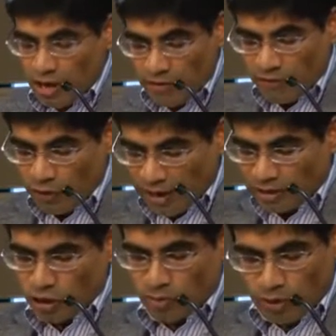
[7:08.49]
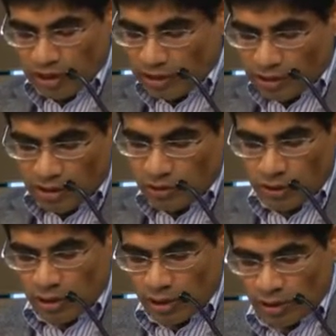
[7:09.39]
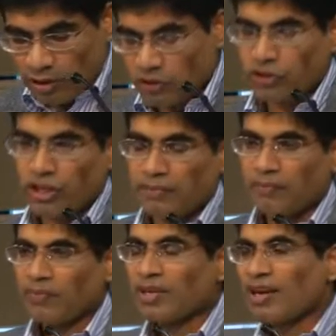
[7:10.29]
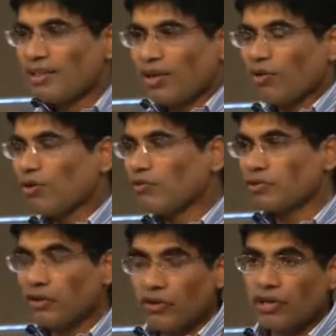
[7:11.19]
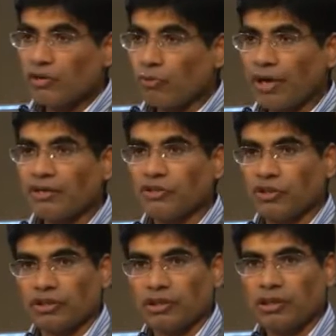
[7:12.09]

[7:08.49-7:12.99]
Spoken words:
If you hate someone, he said, you're not a Christian. Then all of a sudden, he waits here.